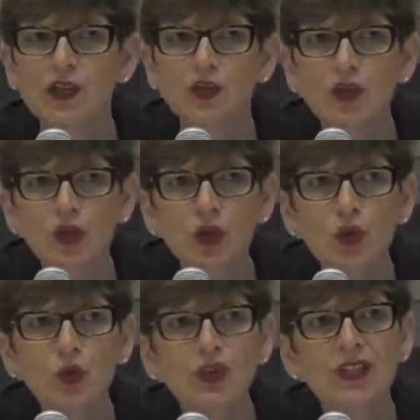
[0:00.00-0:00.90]

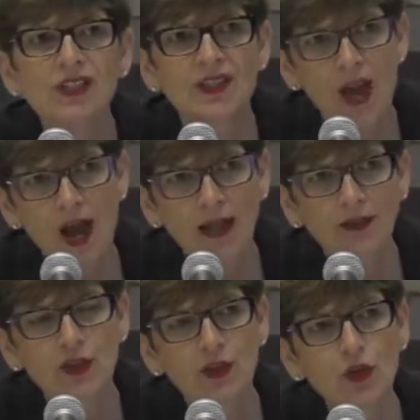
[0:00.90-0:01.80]
new design,
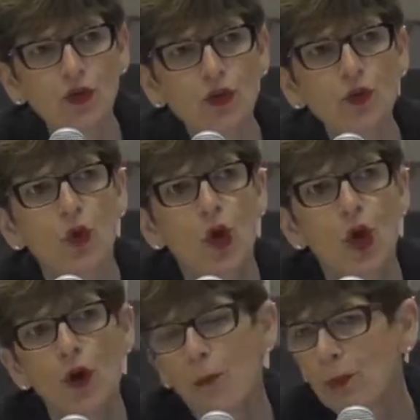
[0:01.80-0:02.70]
this new
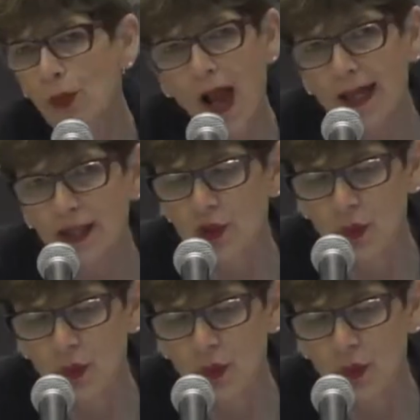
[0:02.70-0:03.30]
products we